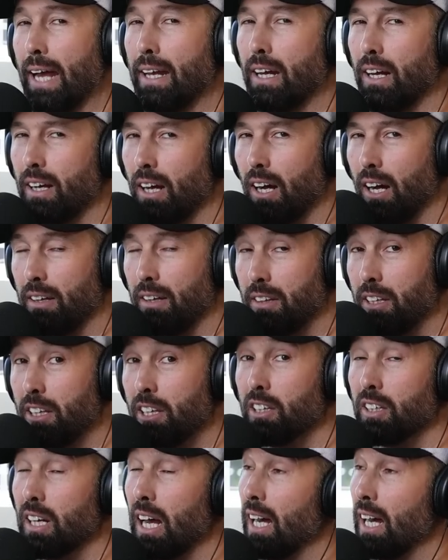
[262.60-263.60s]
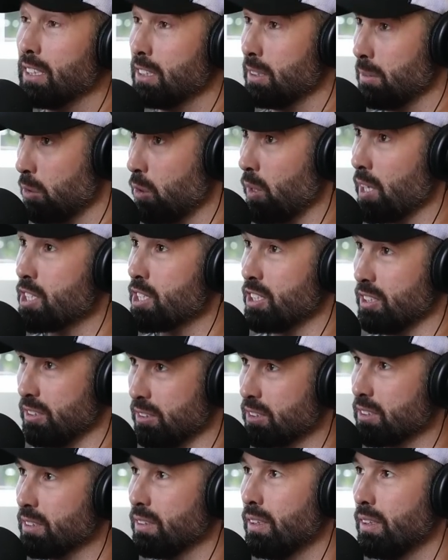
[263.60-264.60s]
and I think you got to ask some
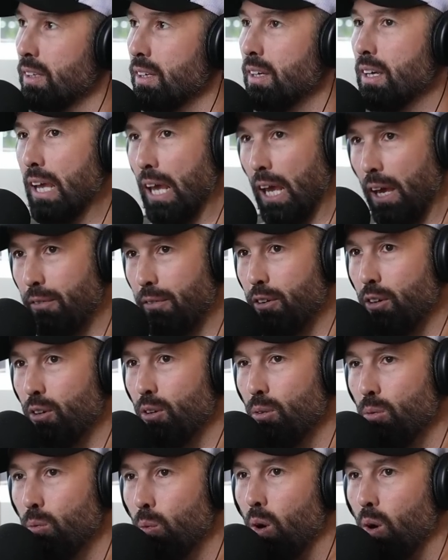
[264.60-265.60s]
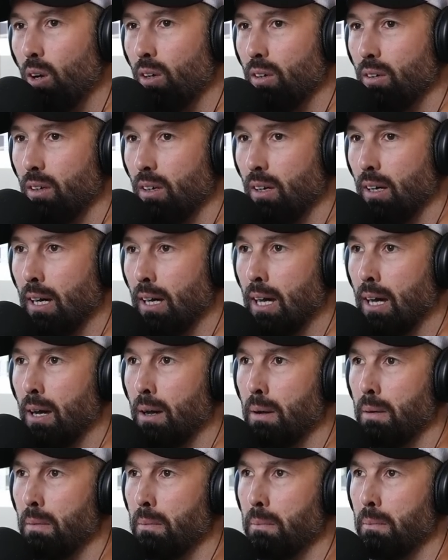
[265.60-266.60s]
questions. If you want
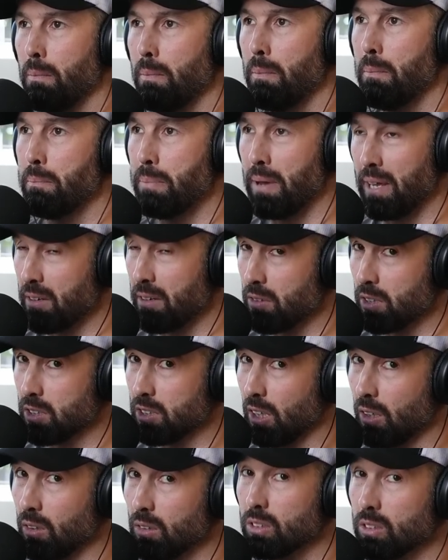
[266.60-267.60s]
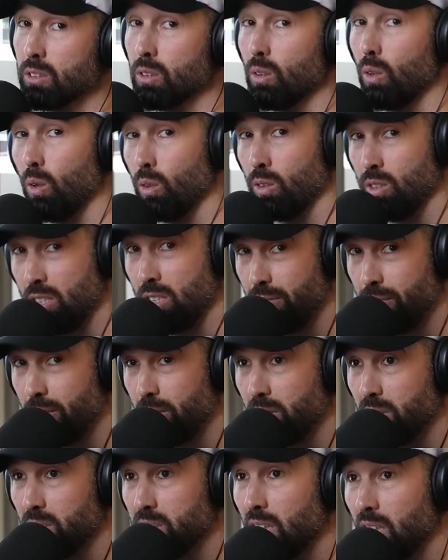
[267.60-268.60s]
better results or
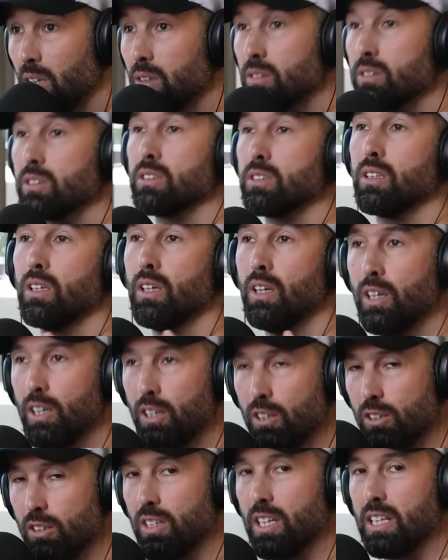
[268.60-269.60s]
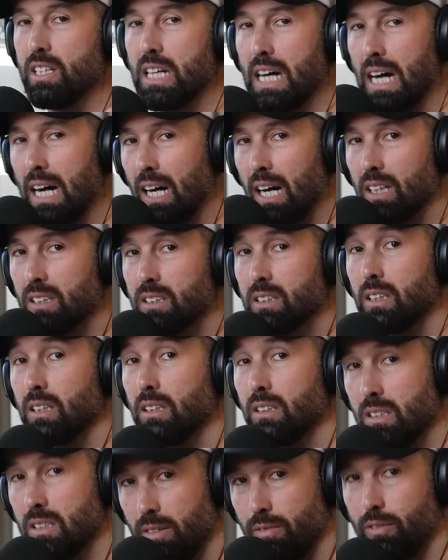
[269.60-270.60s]
different results, you need to ask
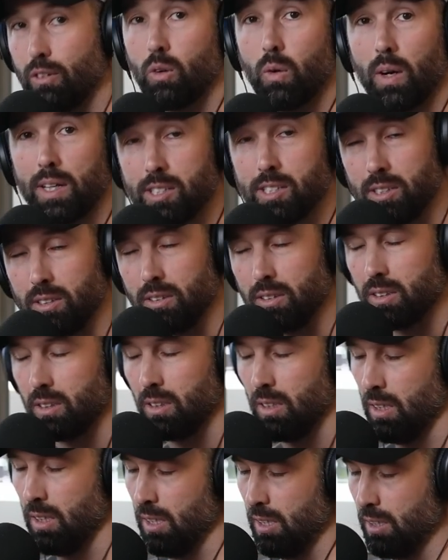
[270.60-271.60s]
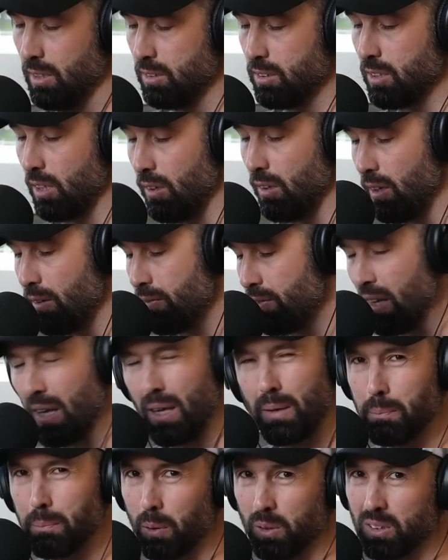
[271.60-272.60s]
different questions. So if the
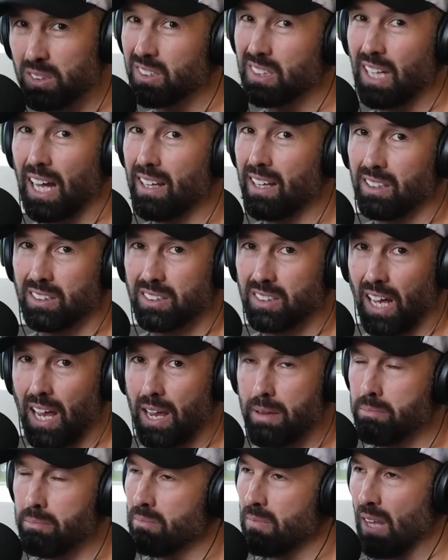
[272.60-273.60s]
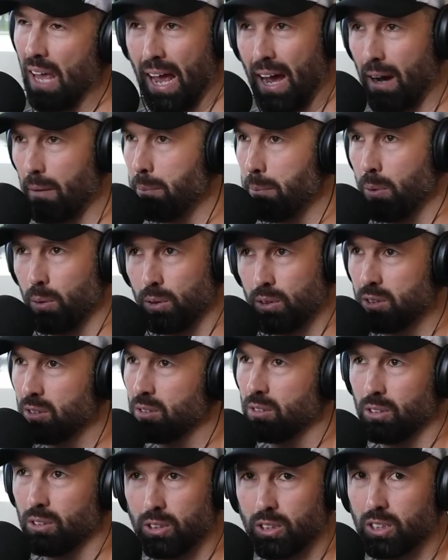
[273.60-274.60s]
inputs stay the same, the
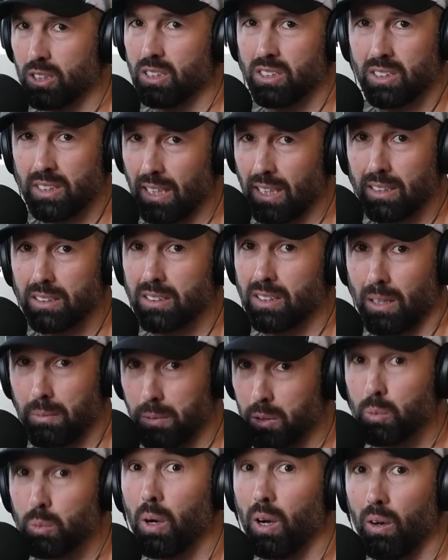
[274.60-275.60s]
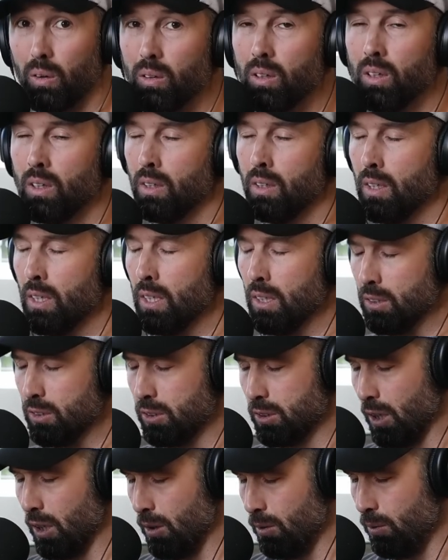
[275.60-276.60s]
outputs usually stay the same as well.
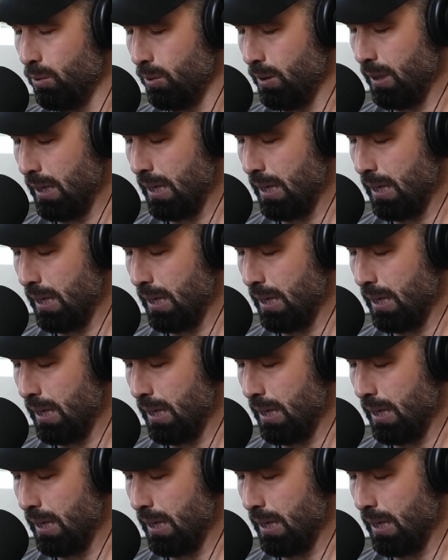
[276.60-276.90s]
So